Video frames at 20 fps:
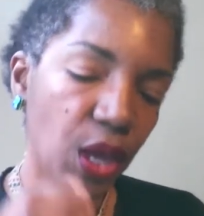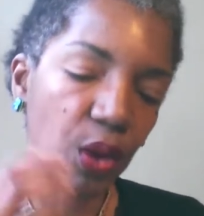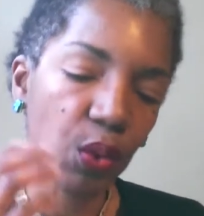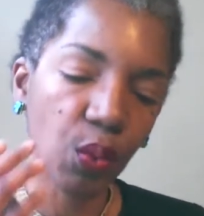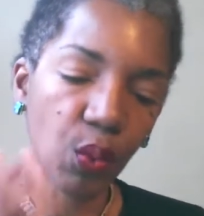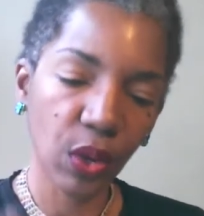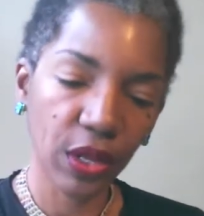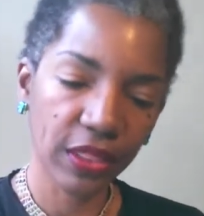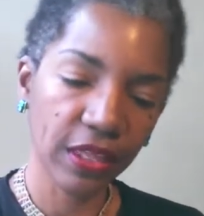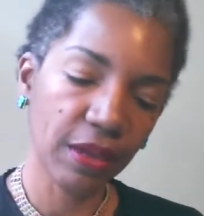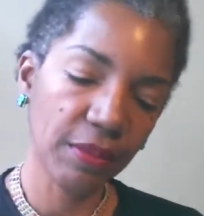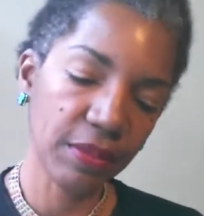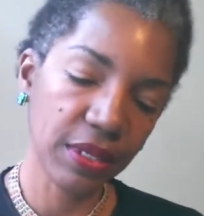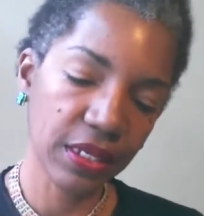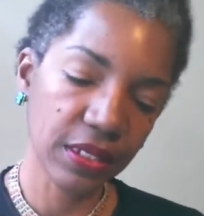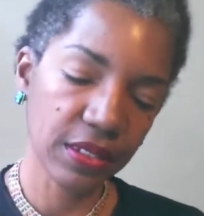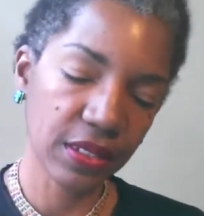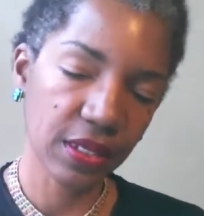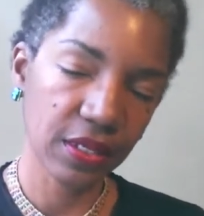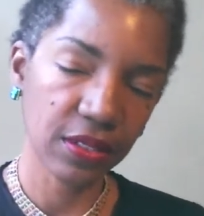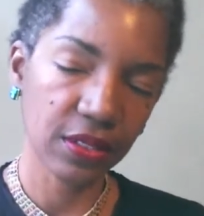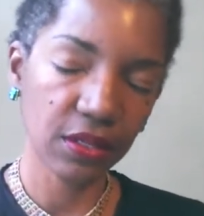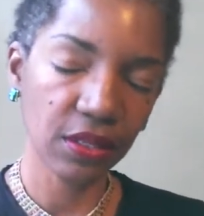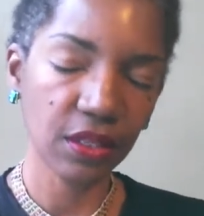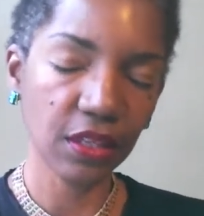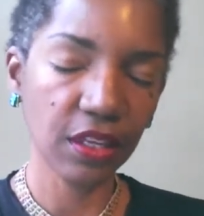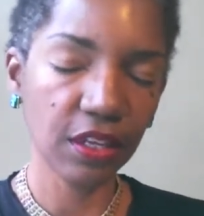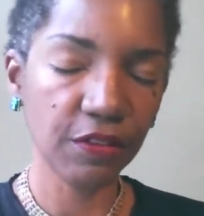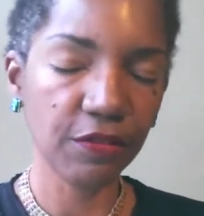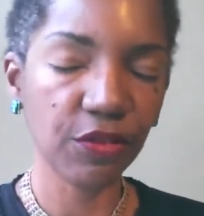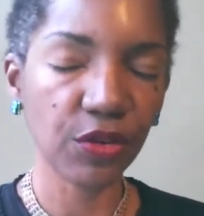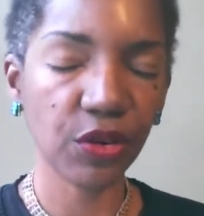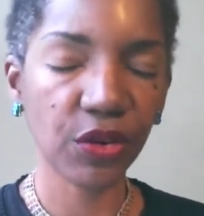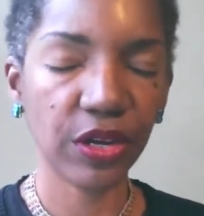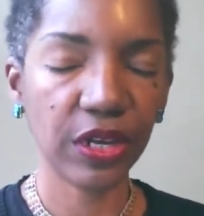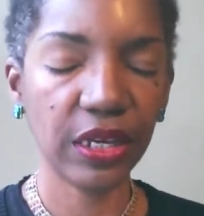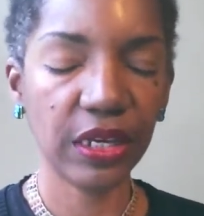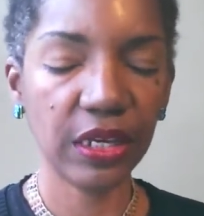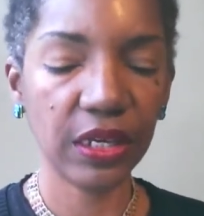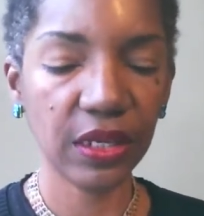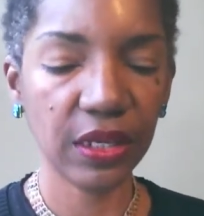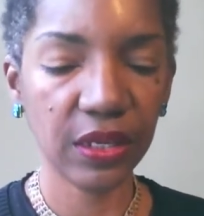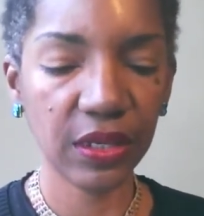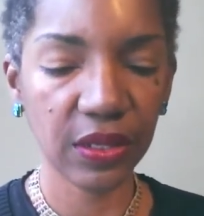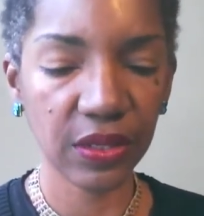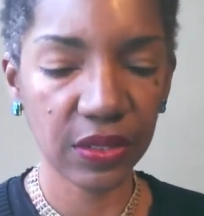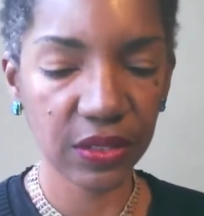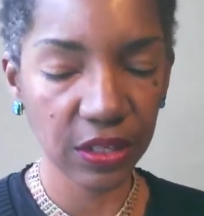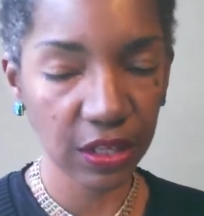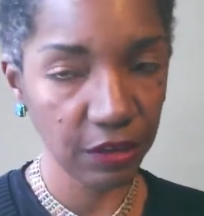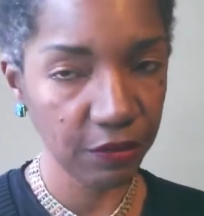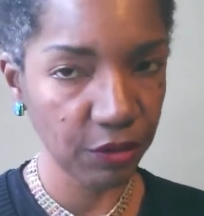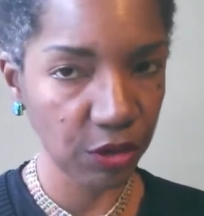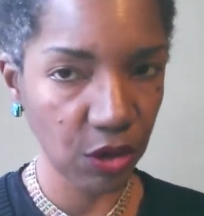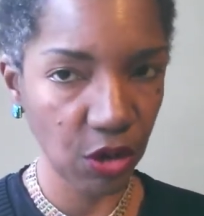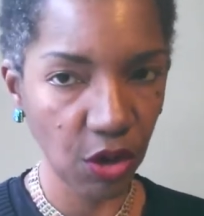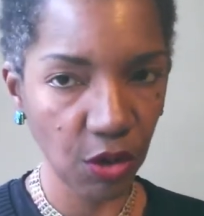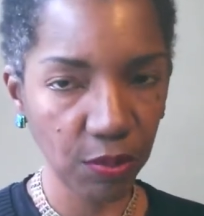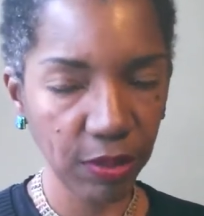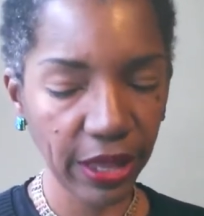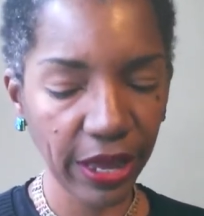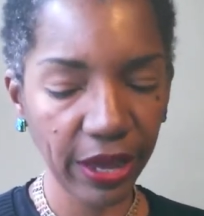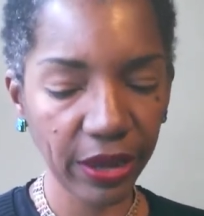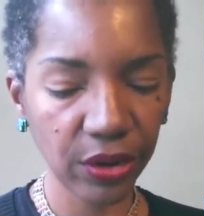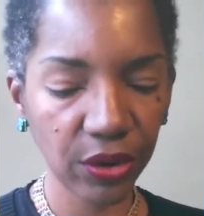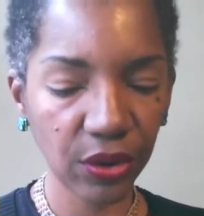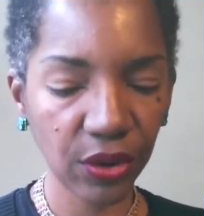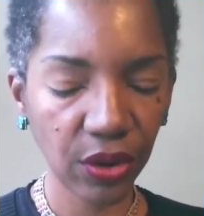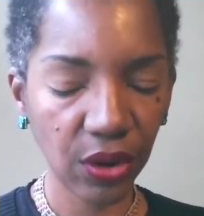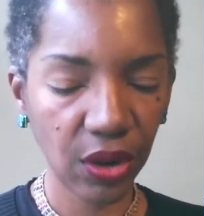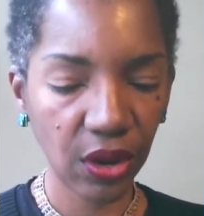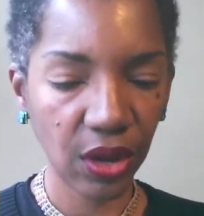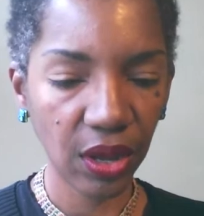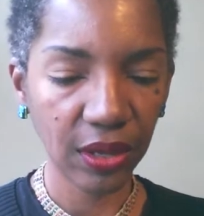what that means is the liver is the liver gallbladder